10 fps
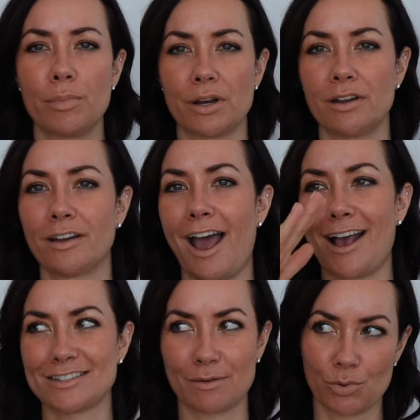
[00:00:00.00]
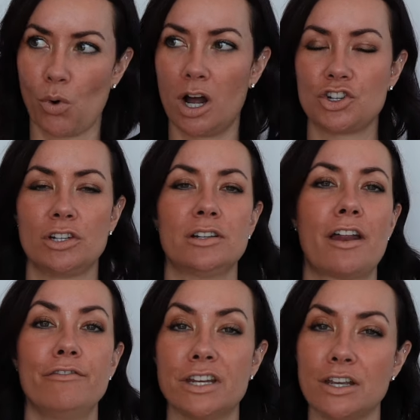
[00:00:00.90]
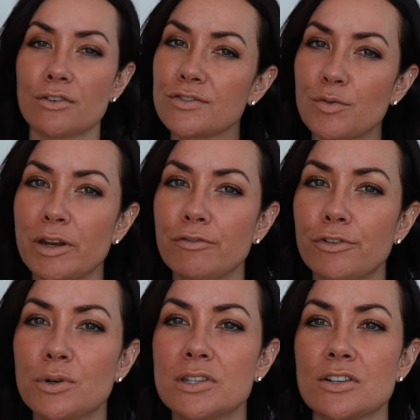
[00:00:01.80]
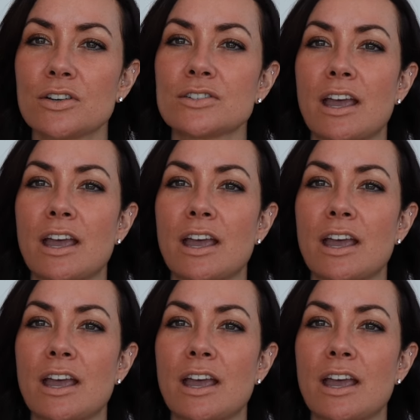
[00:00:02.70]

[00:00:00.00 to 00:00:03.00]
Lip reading: but as I've been watching a lot of videos from influencers,